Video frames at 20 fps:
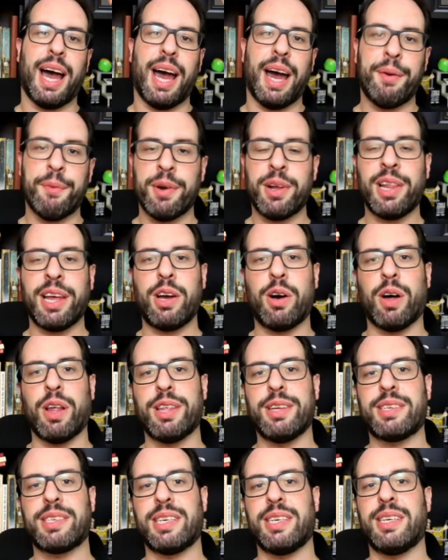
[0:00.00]
And really, all
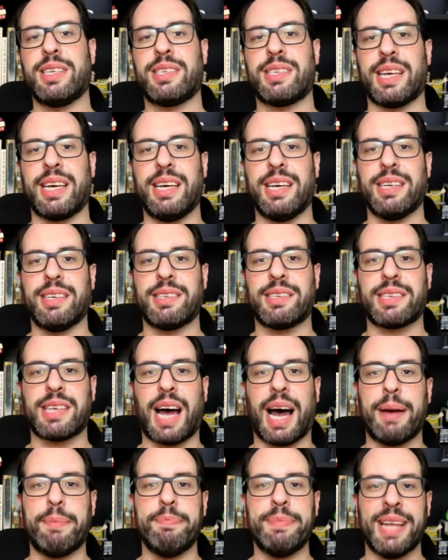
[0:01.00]
this is is
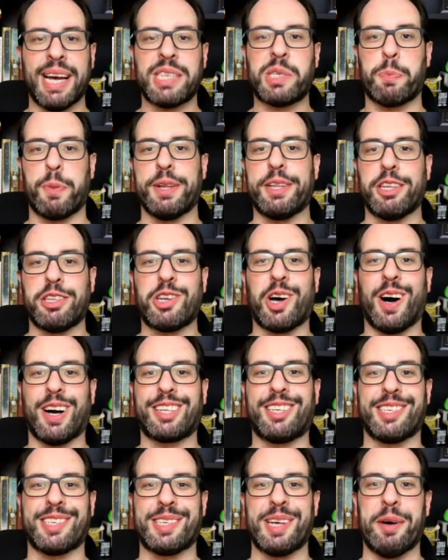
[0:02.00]
I'm desperate to
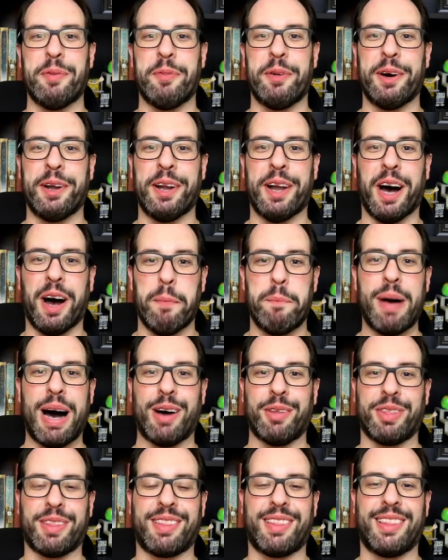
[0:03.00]
talk to someone
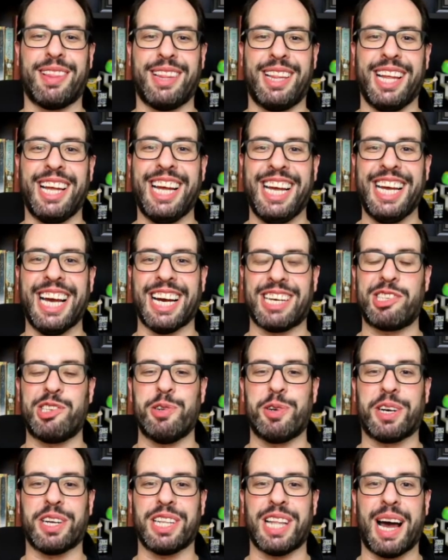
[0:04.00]
about the
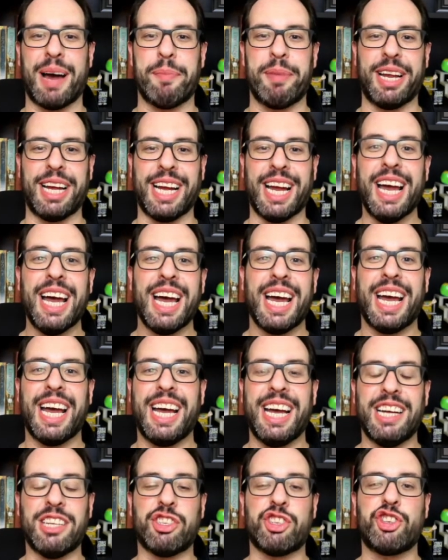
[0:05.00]
EXU Calamity.
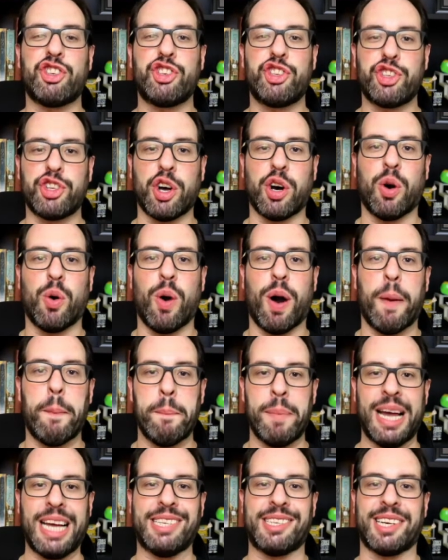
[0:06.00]
It's so
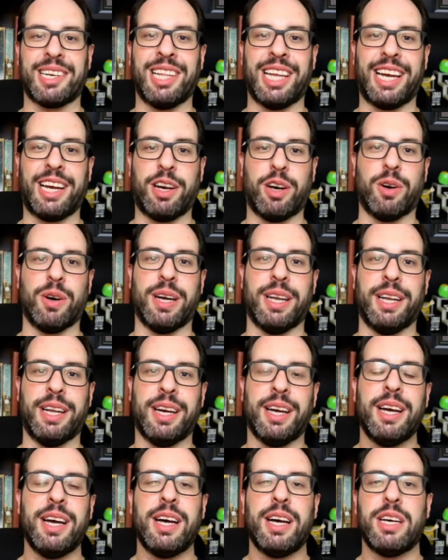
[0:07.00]
amazingly good.
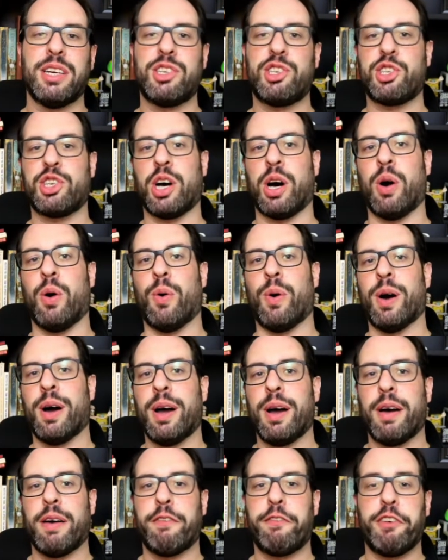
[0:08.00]
So
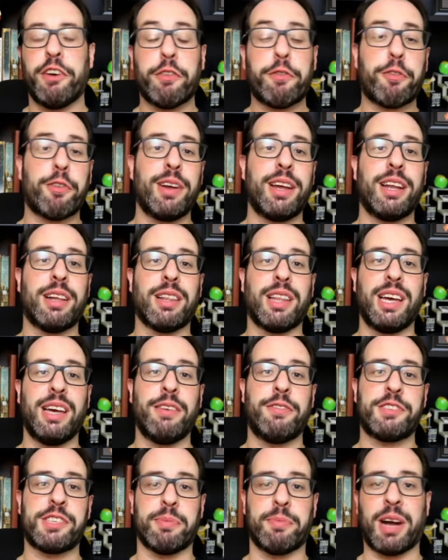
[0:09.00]
feel free to
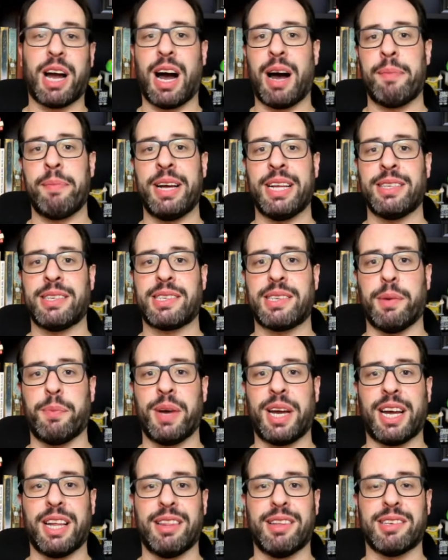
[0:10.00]
leave some comments, and
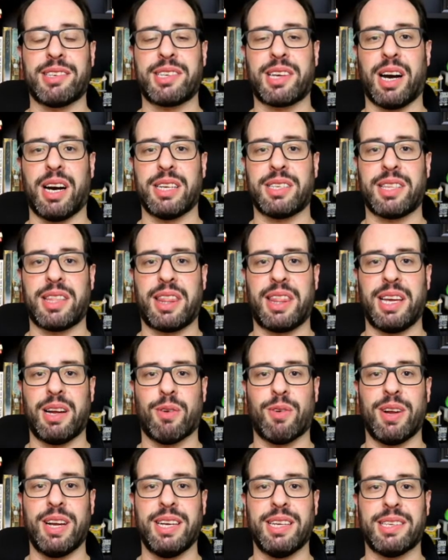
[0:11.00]
we can discuss
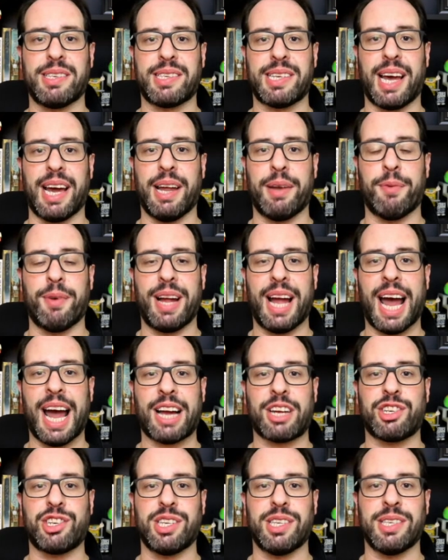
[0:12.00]
theories and
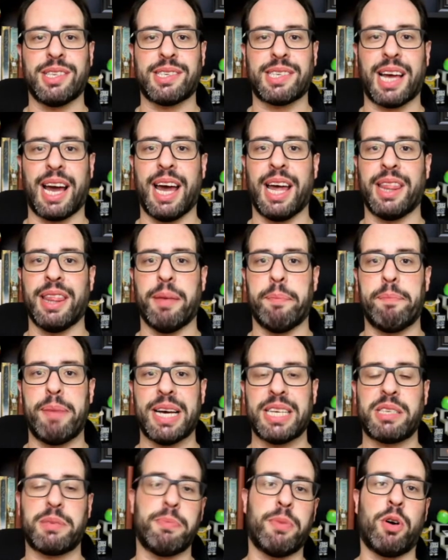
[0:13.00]
reactions and the
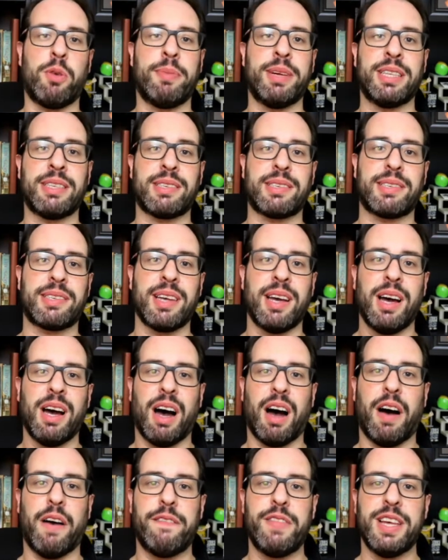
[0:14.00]
best moments
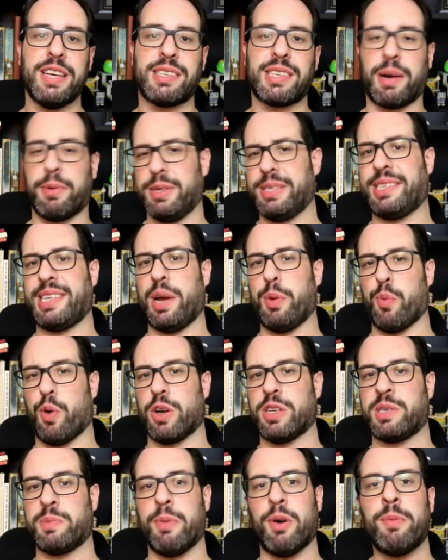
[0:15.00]
of this. I would say
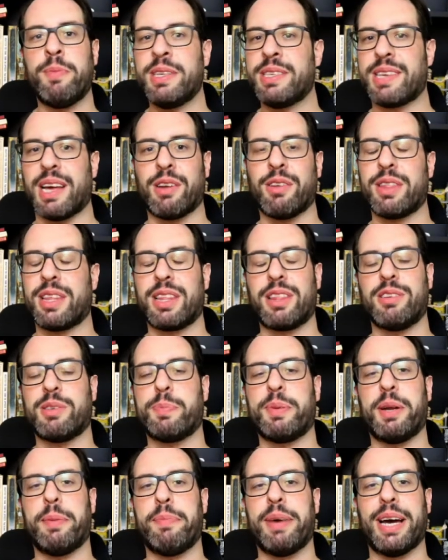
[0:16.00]
worst moments. I don't think there's
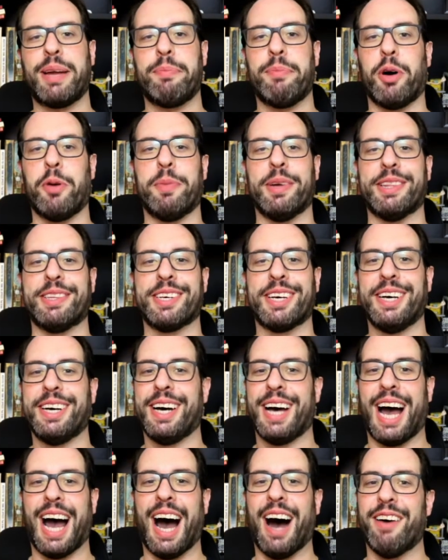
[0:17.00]
been a bad moment
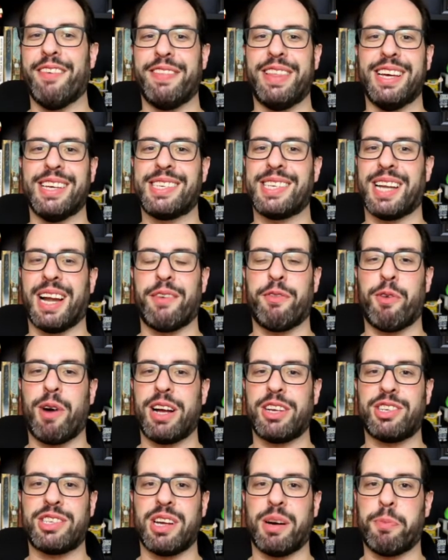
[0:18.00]
of this, and I've
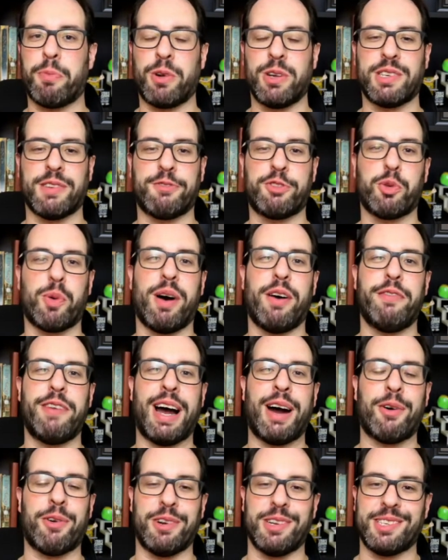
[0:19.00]
watched upwards of 12
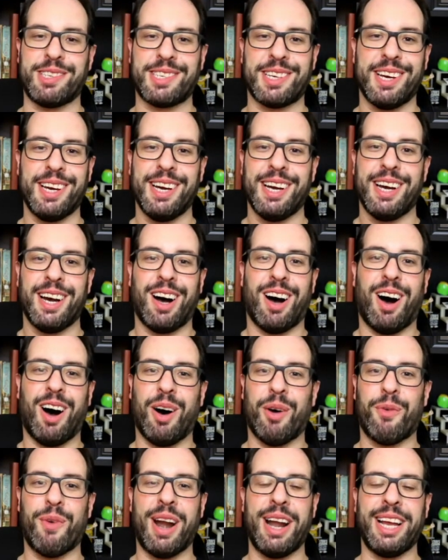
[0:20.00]
hours
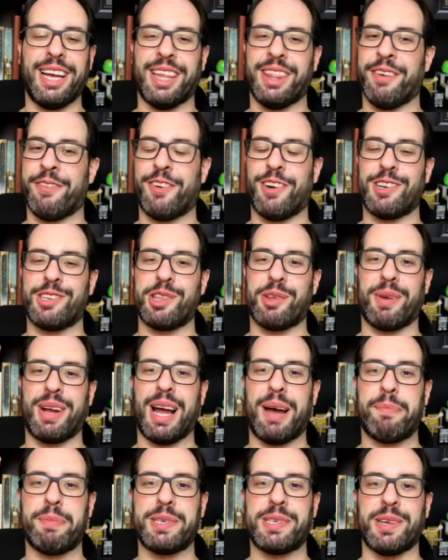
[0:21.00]
already in the first three
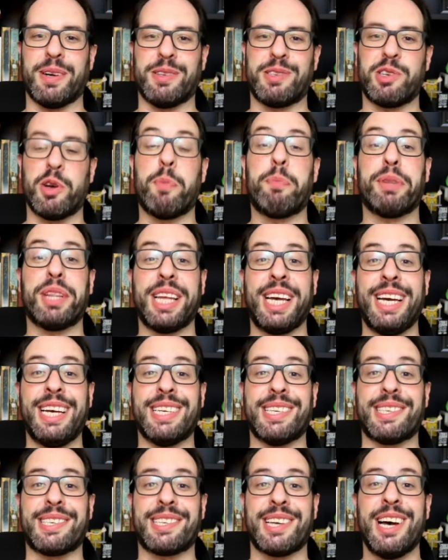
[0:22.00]
episodes. So
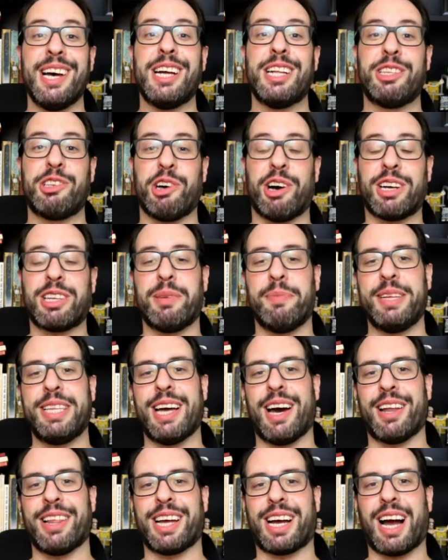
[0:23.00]
please talk to me
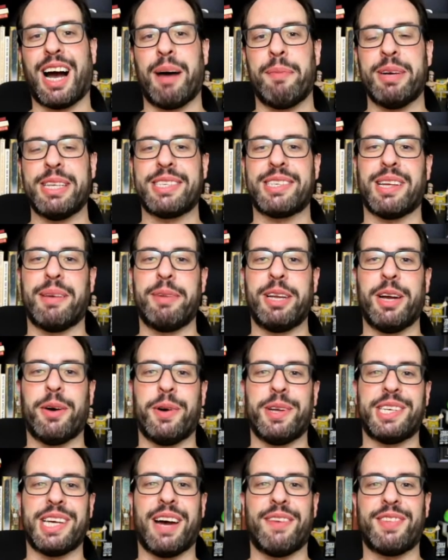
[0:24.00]
down in the comments. Let me know
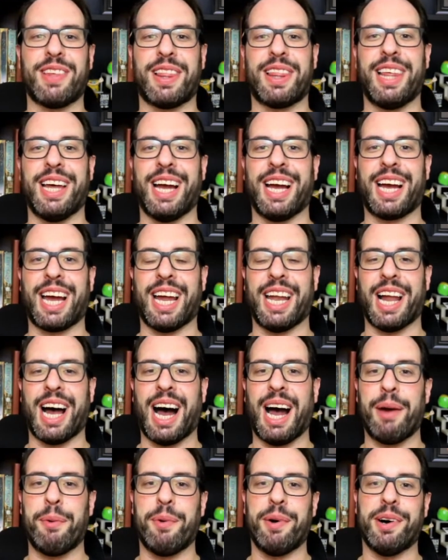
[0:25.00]
what you have to think, and
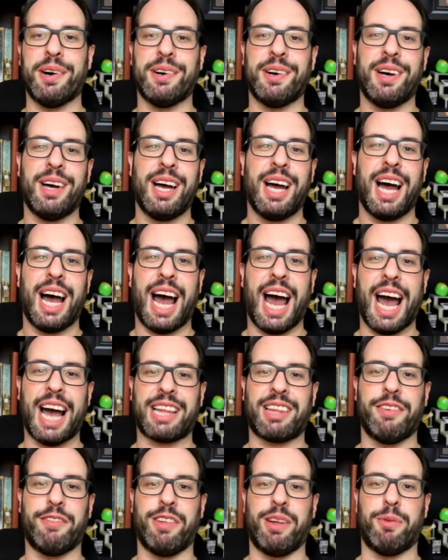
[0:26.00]
I will
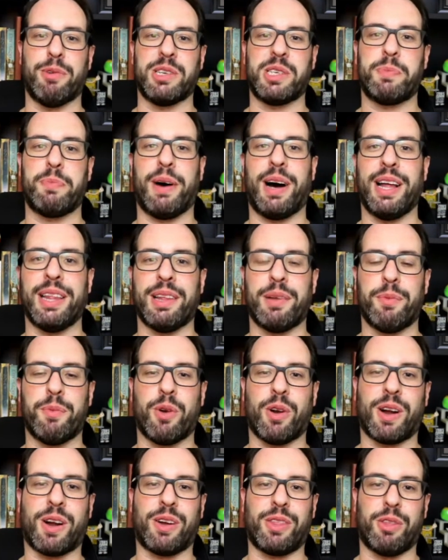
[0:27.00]
actively respond and
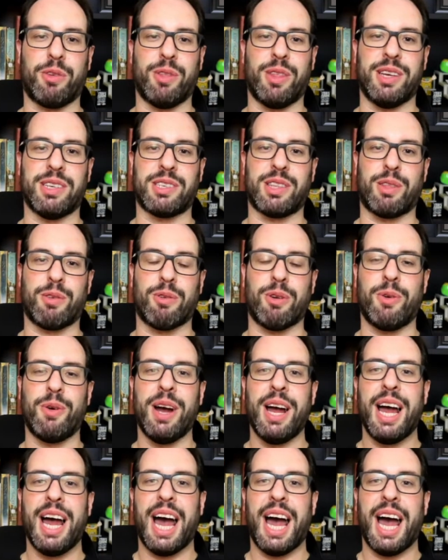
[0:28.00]
work through this through.